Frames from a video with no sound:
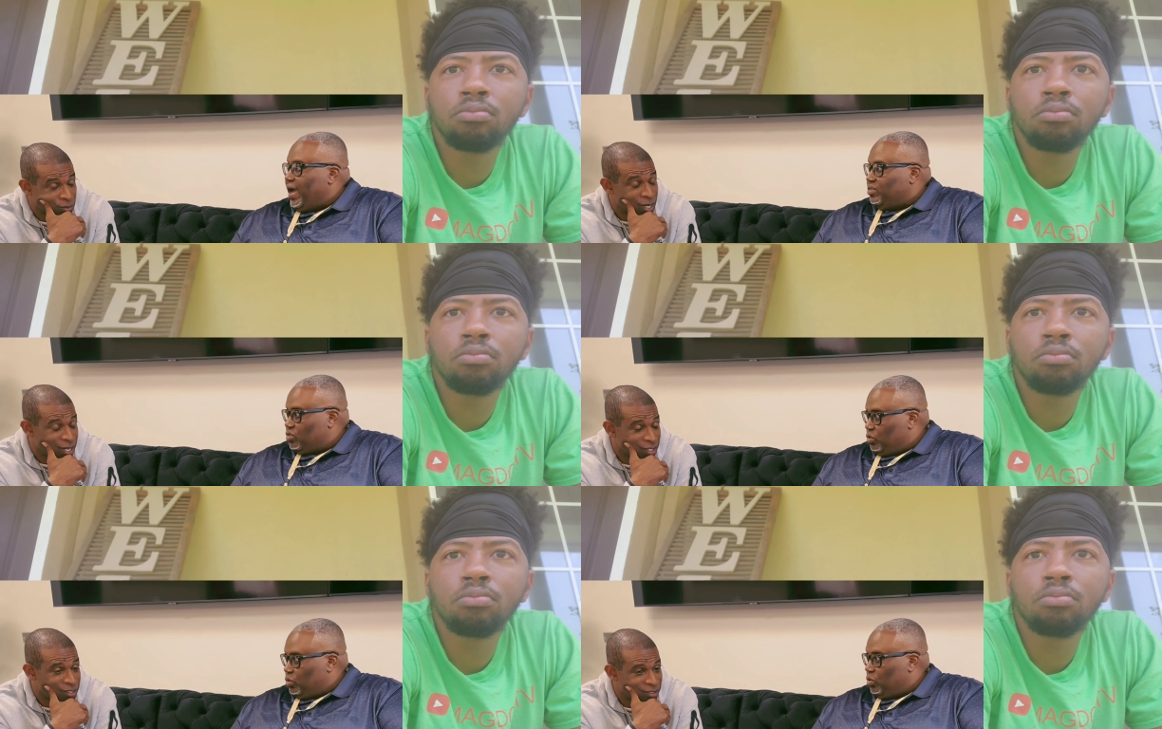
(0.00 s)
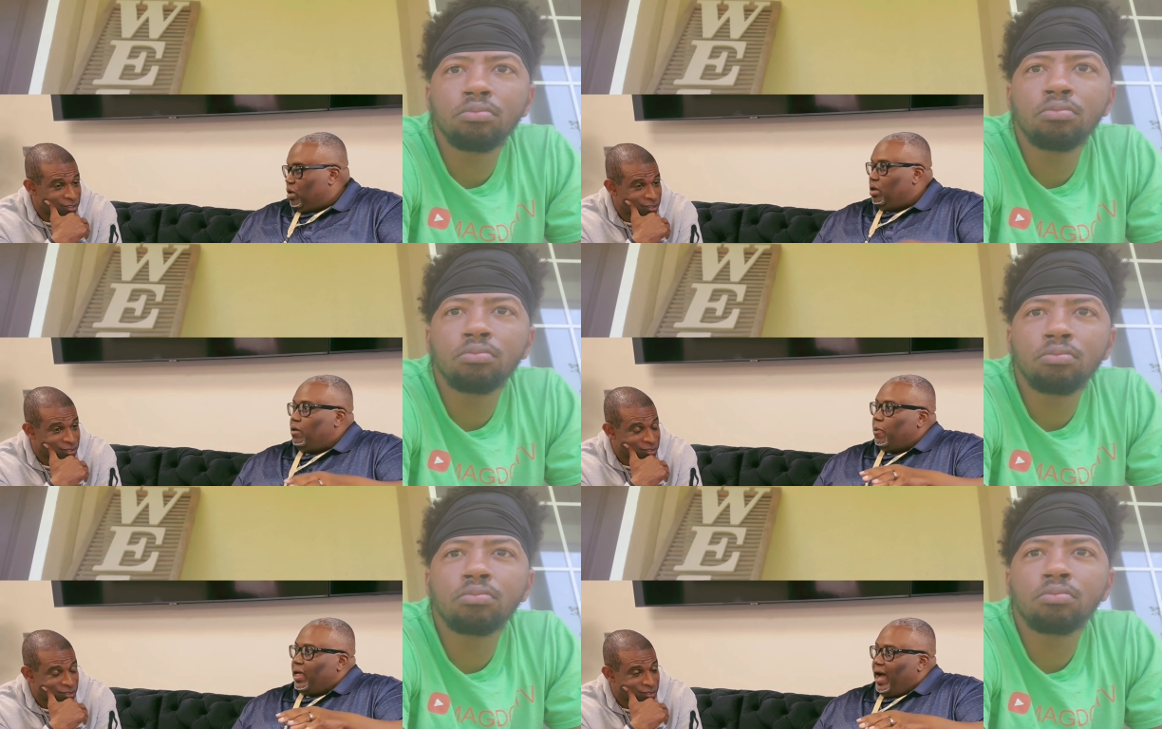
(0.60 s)
Speaker 1: high right. school,
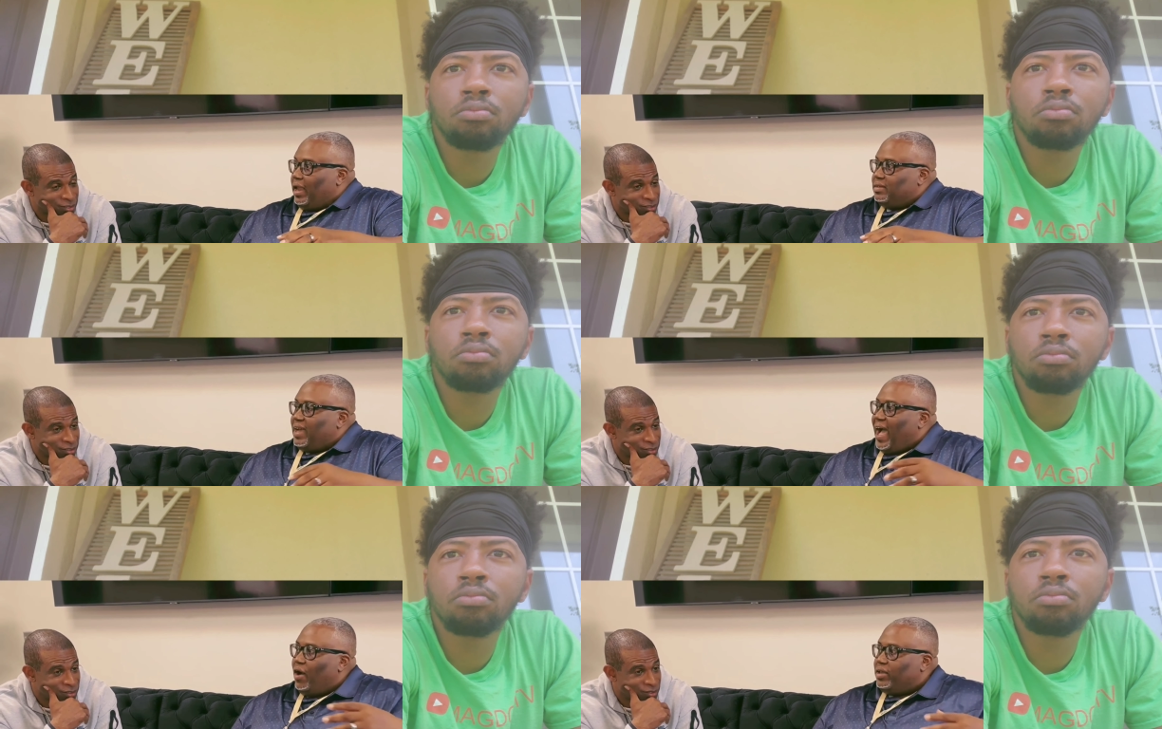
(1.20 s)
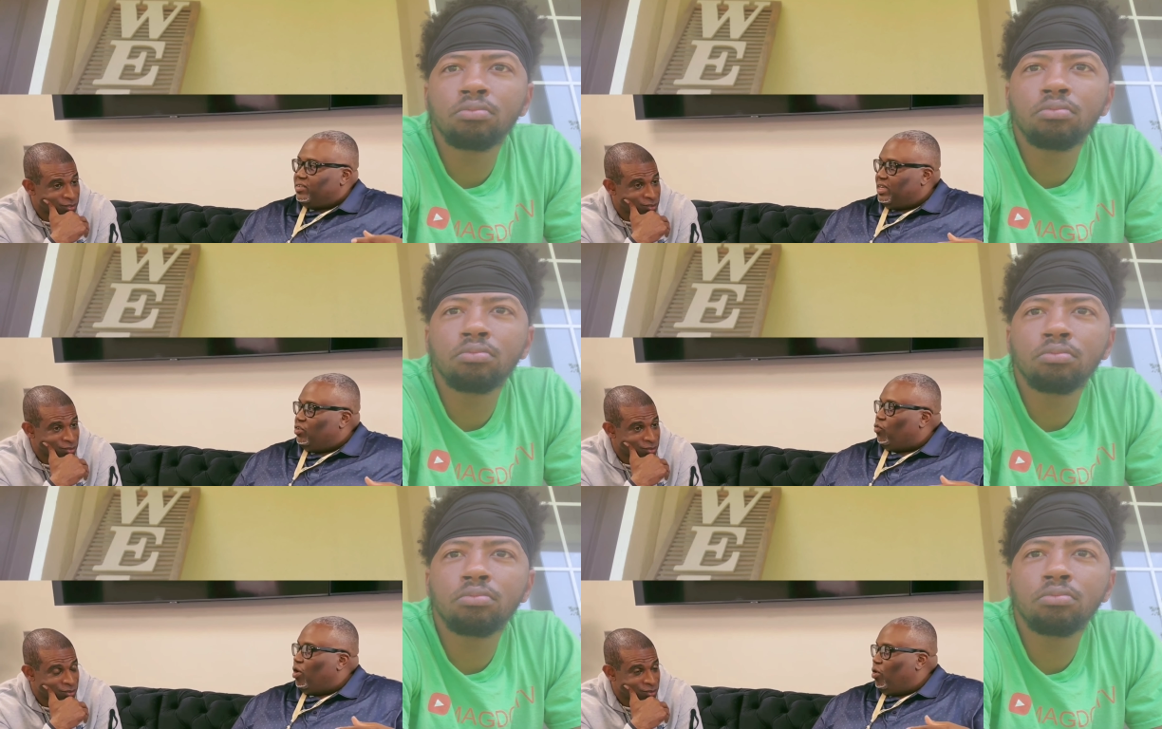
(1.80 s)
college. How has he
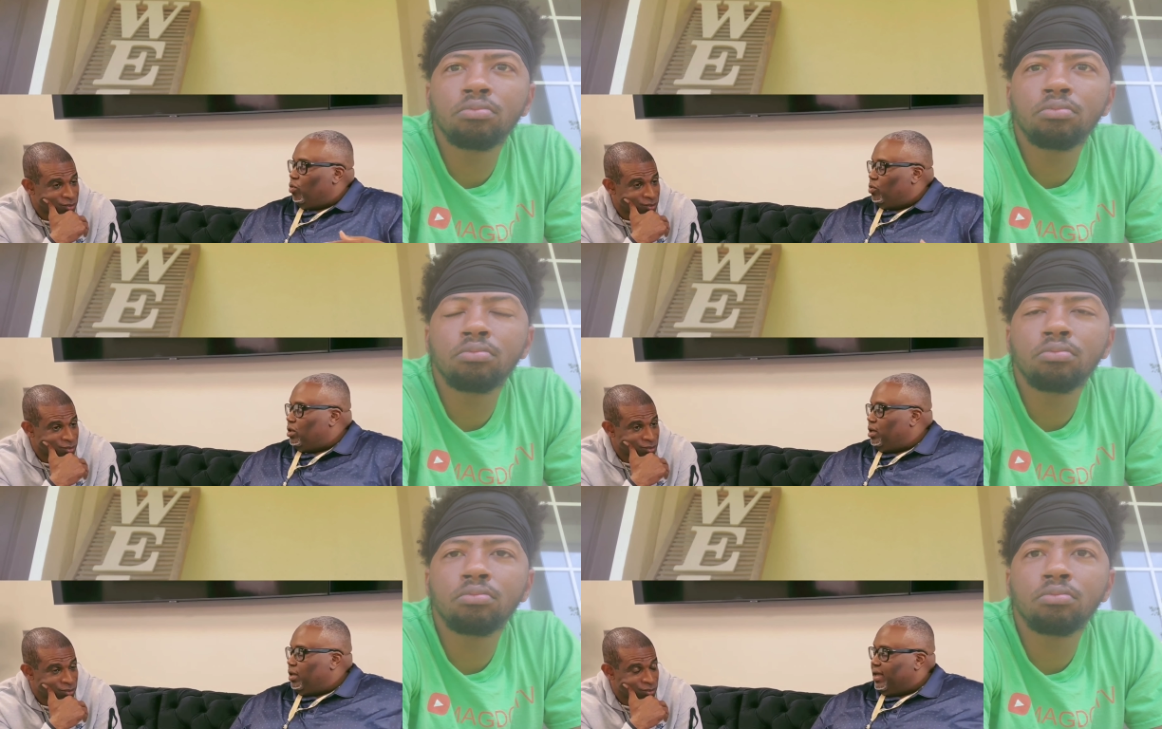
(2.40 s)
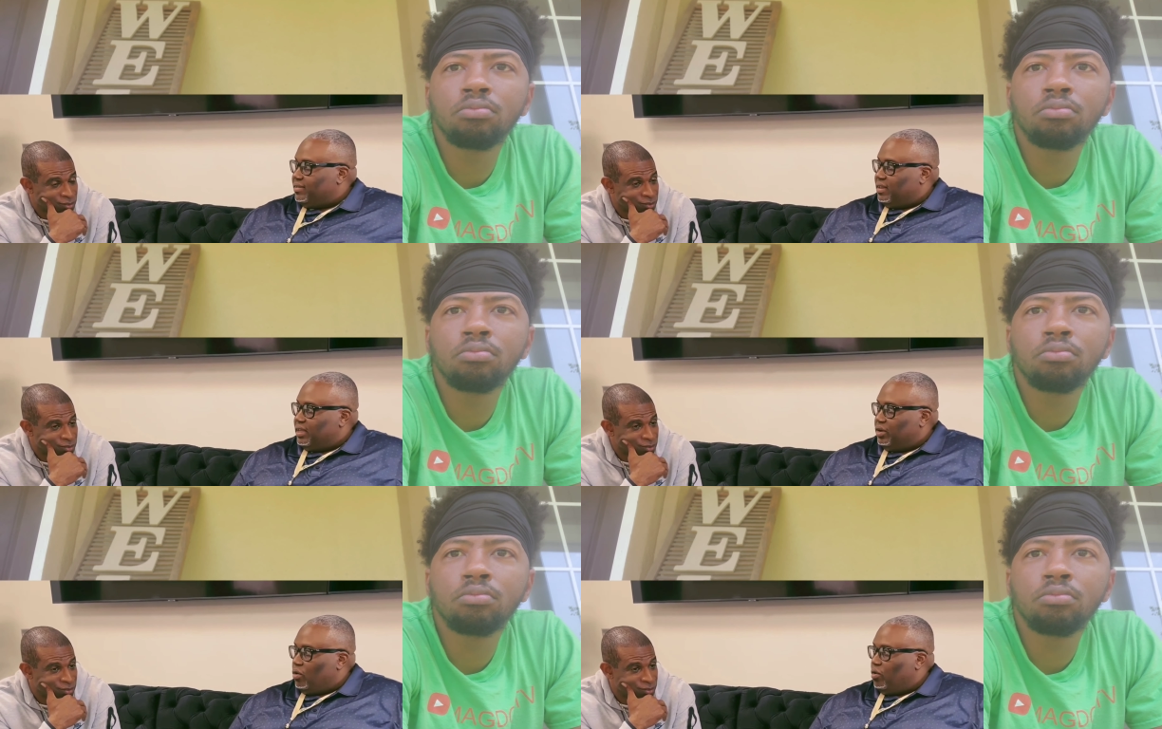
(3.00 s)
grown
Speaker 2: as a
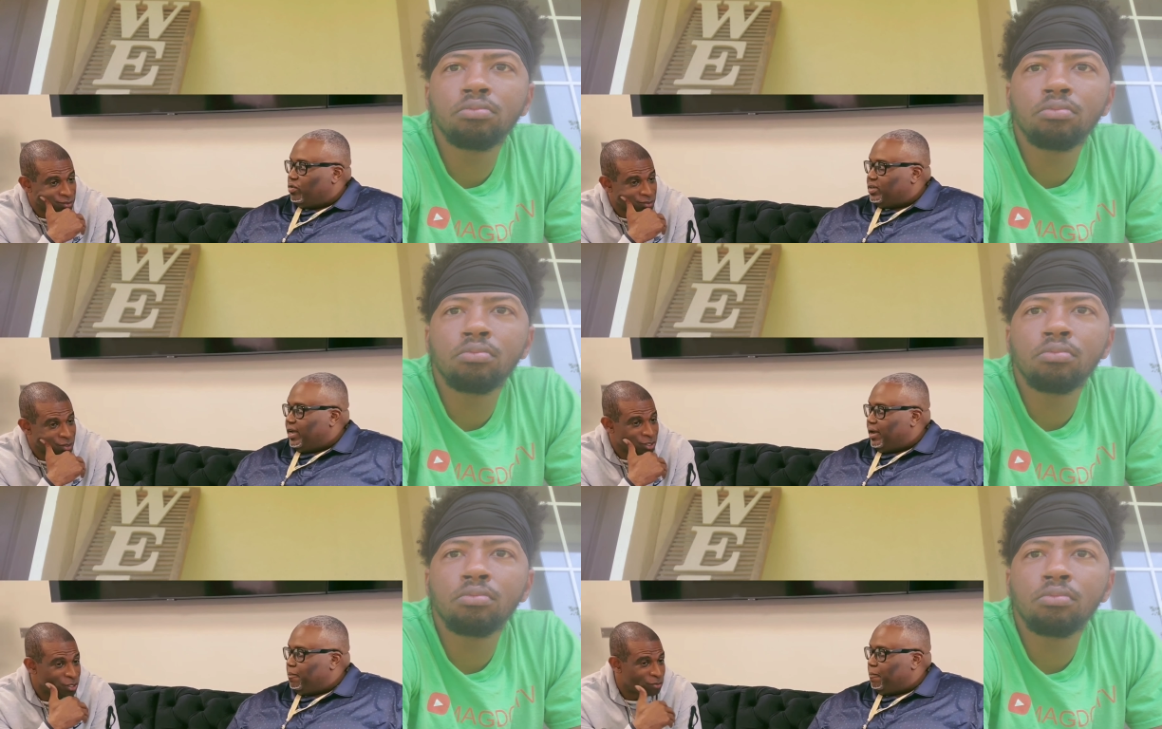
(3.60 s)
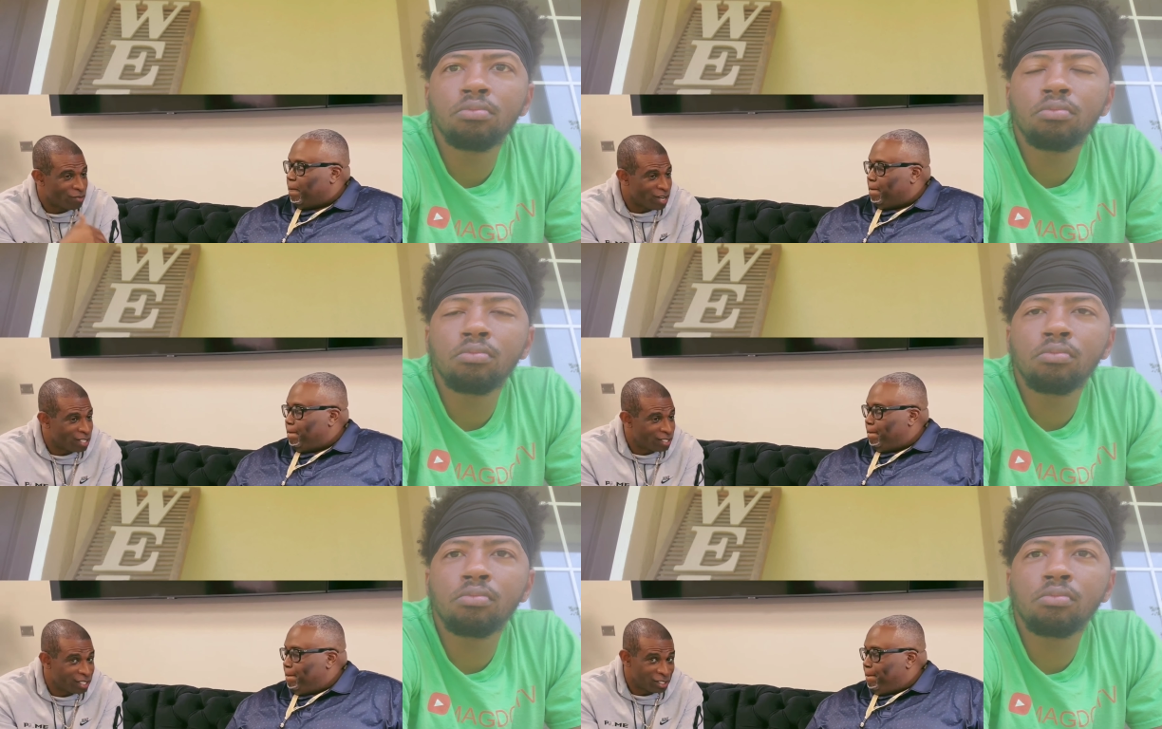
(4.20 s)
leader over time. it's so
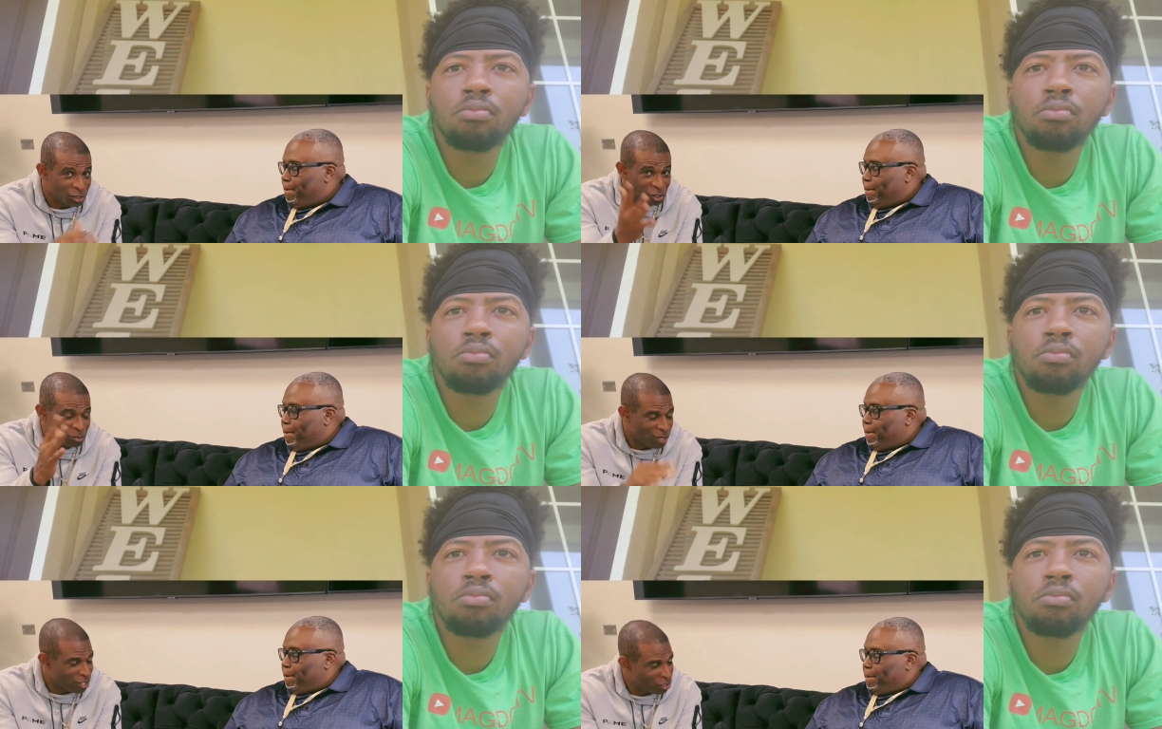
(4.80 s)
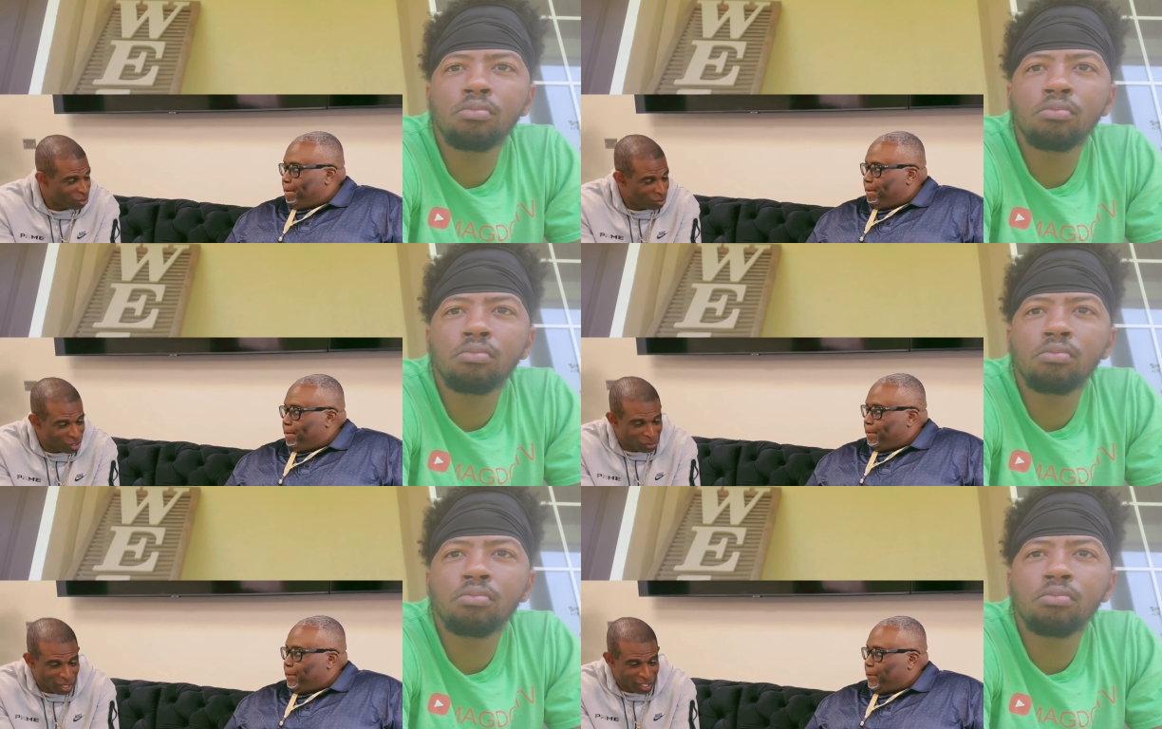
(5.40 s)
funny that his, his brother's
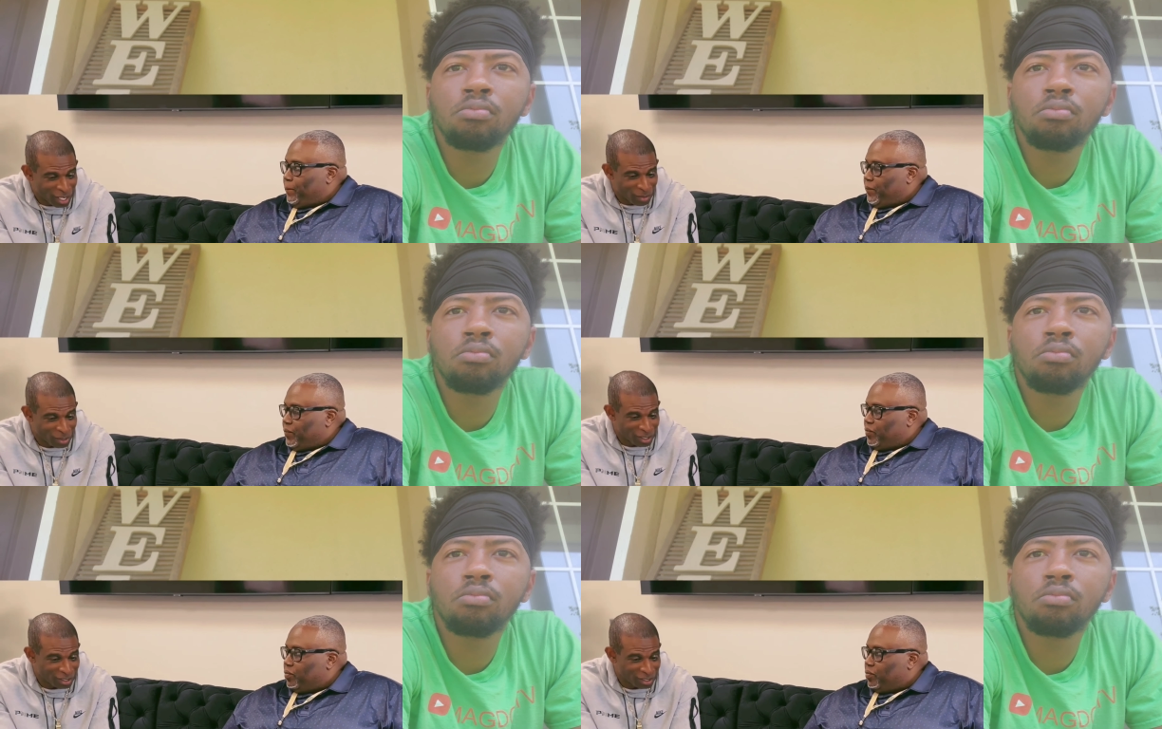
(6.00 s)
shooting this right now, but